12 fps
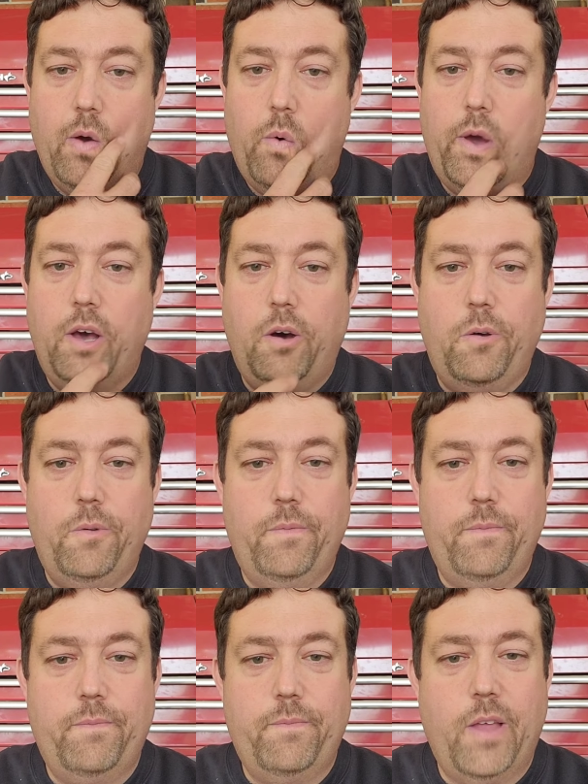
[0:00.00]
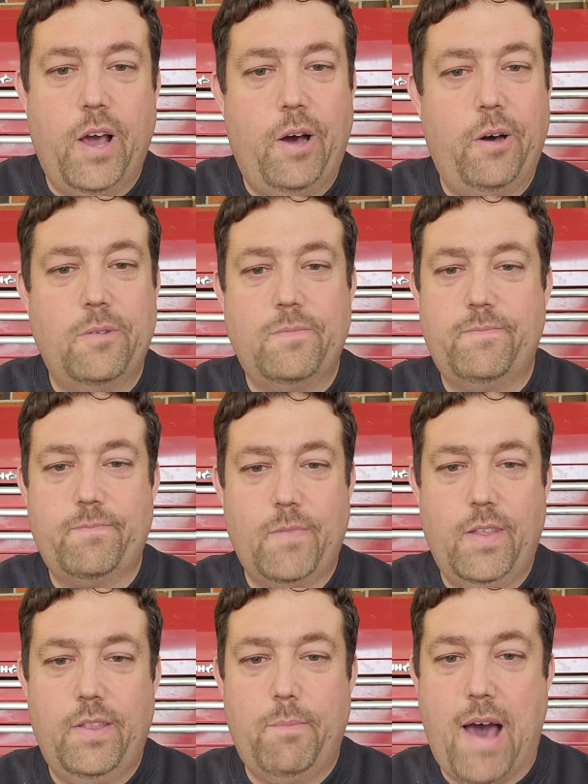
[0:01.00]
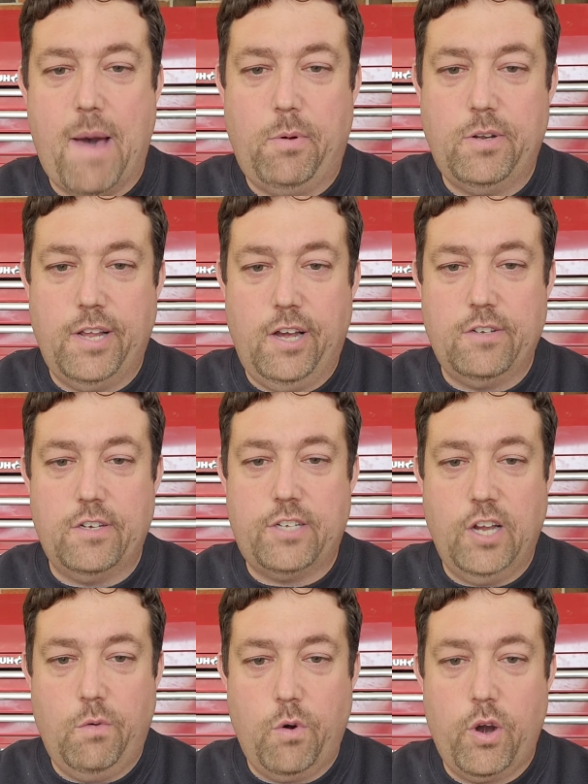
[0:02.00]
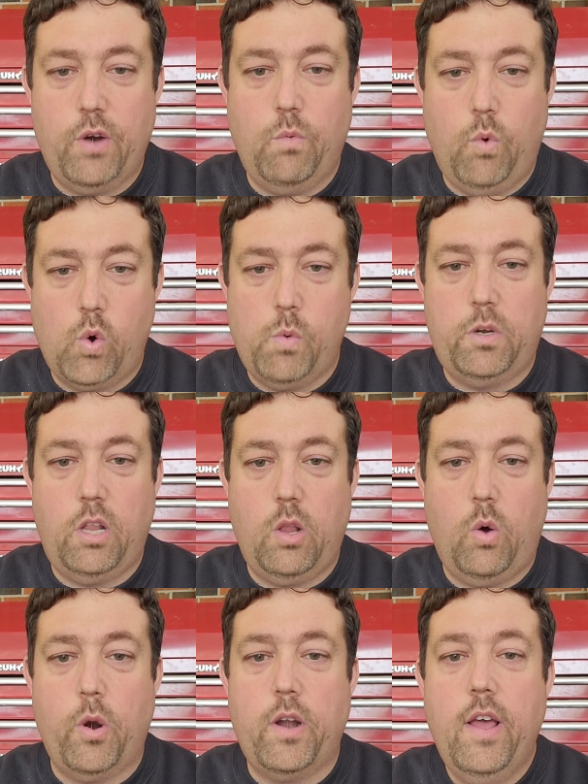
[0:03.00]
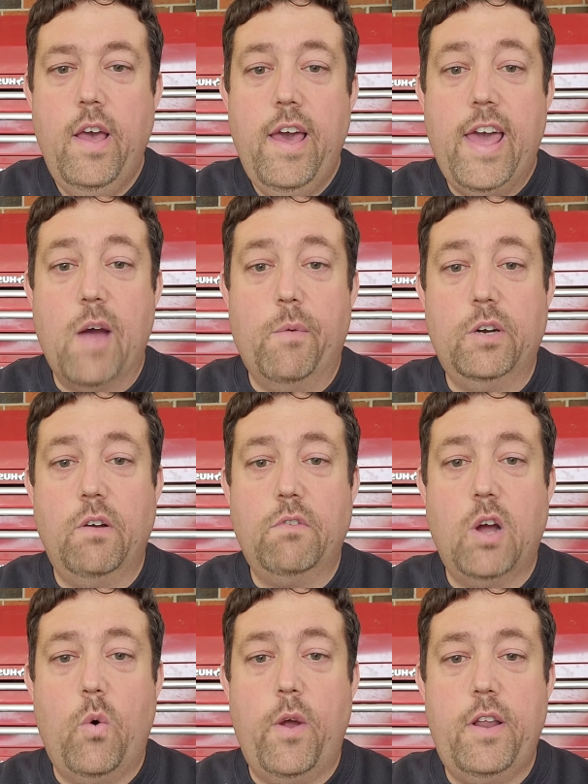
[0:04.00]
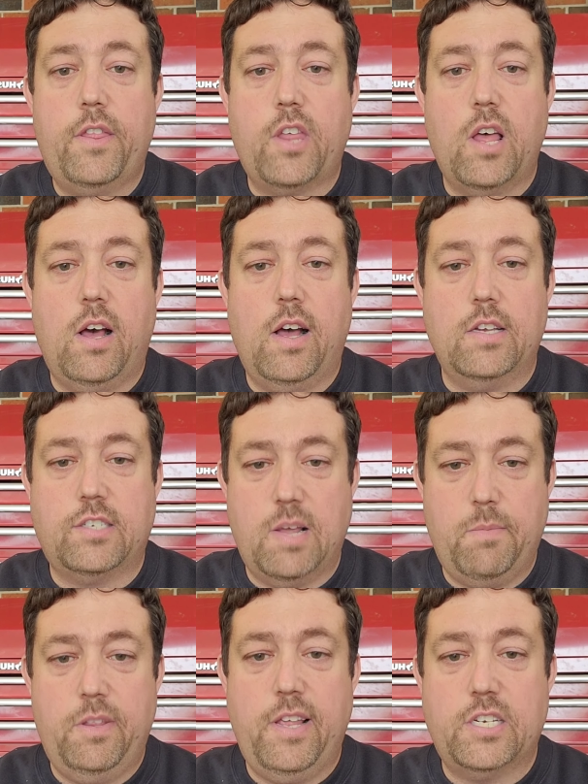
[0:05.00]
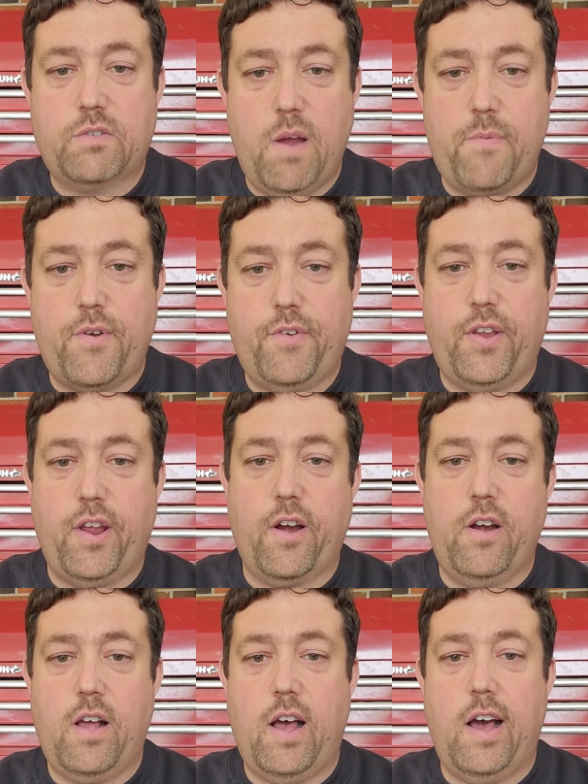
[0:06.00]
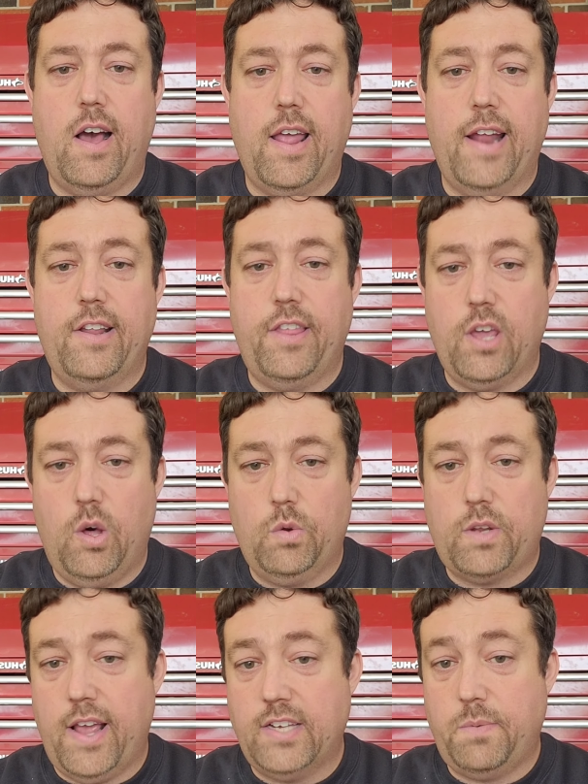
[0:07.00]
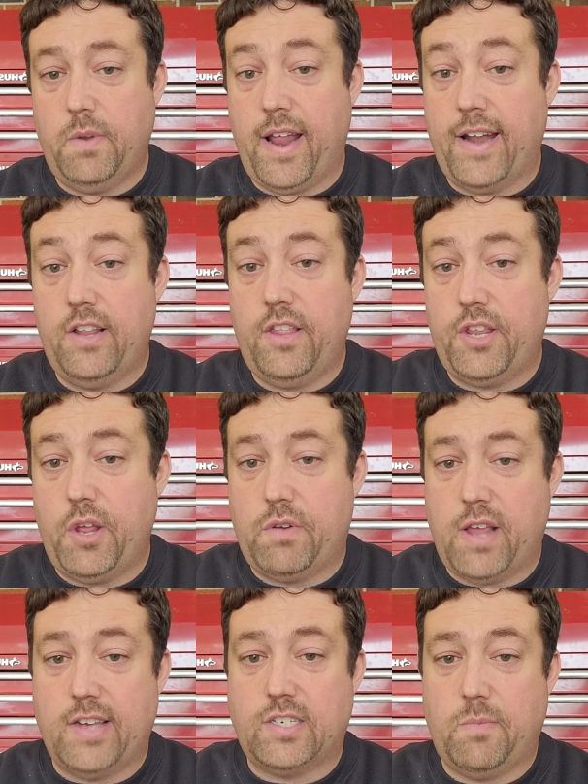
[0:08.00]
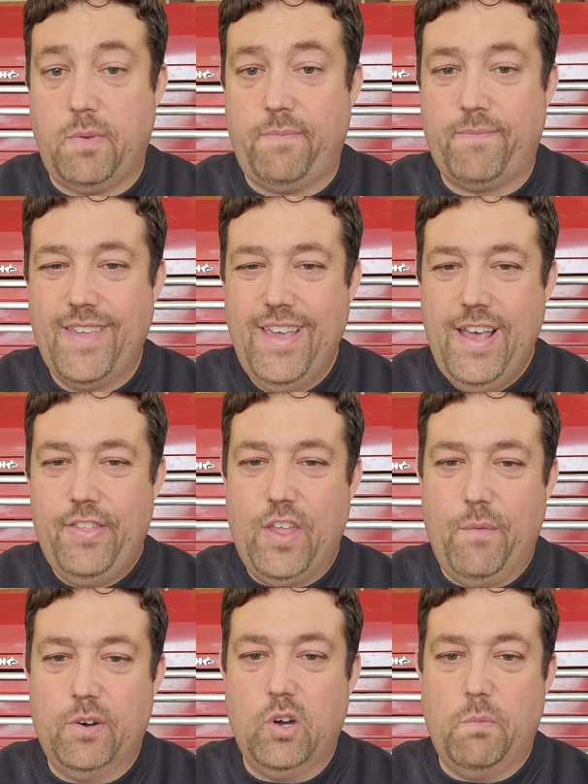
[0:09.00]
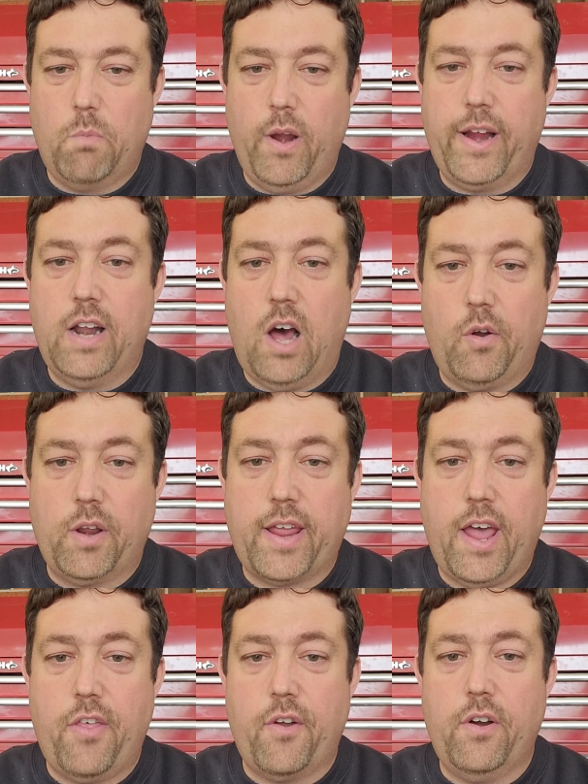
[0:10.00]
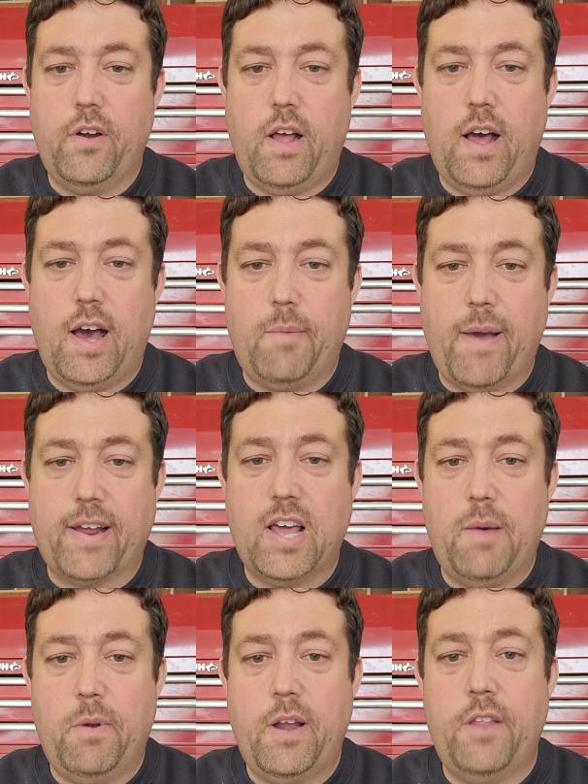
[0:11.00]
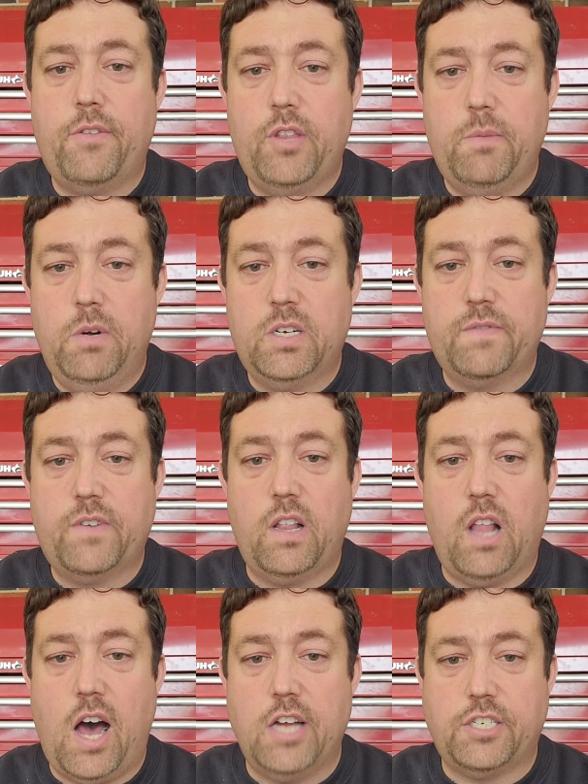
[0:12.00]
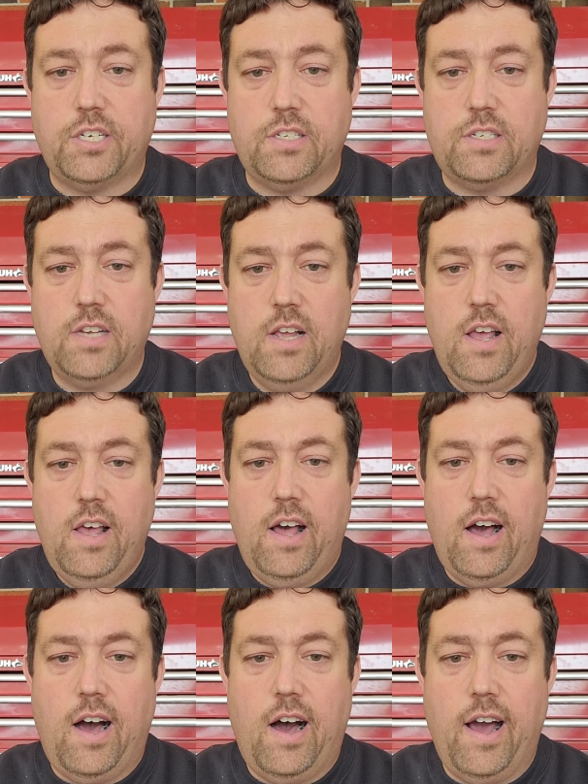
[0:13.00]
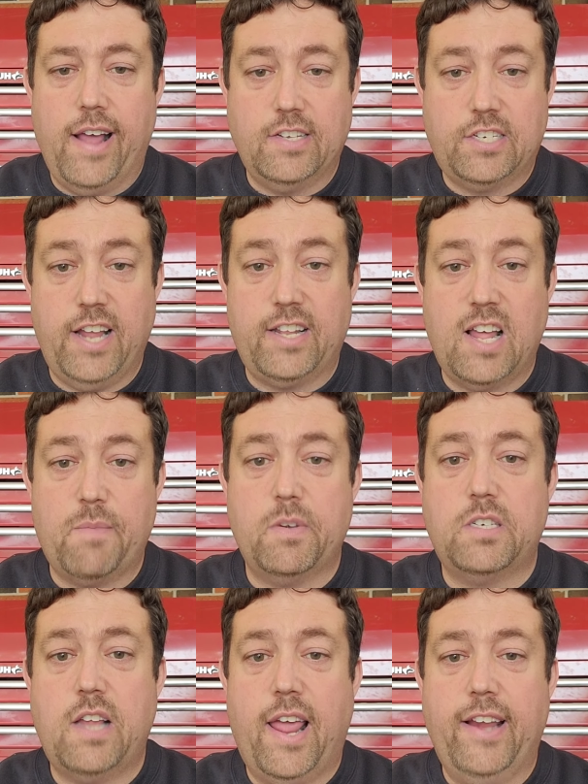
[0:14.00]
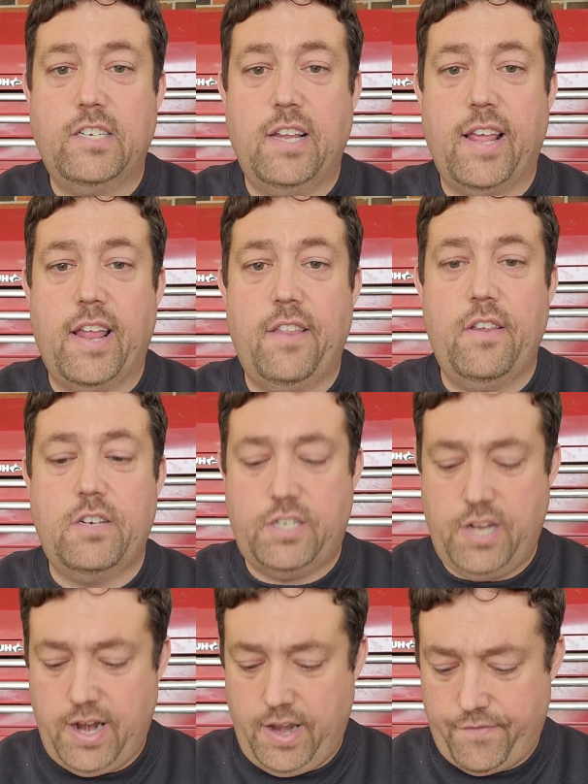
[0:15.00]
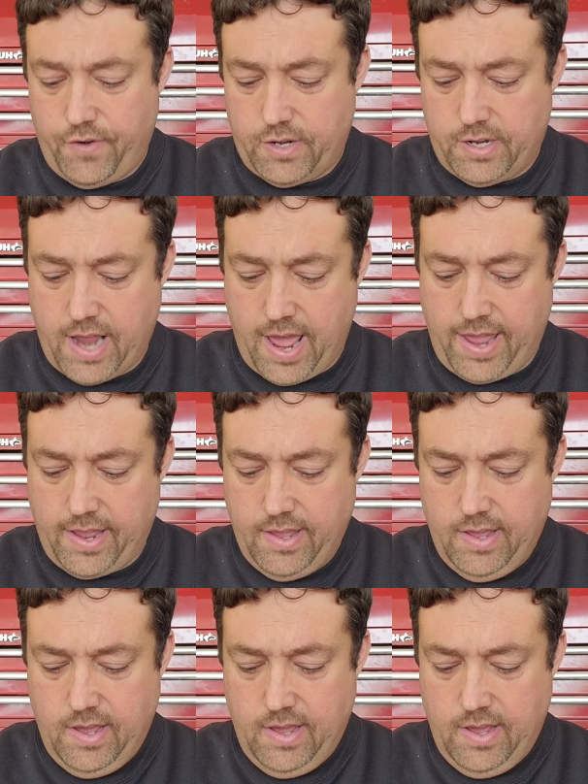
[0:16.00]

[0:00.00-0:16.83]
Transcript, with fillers: Well, now the Bible tells us that we're at war with the Lord. And we're going to go into th- uh, some of these scriptures here, uh, into the Old Testament, into the New Testament. Then we're going to bring it all together uh, by coming in through the book of Colossians uh, and setting up the stage to end this study for today.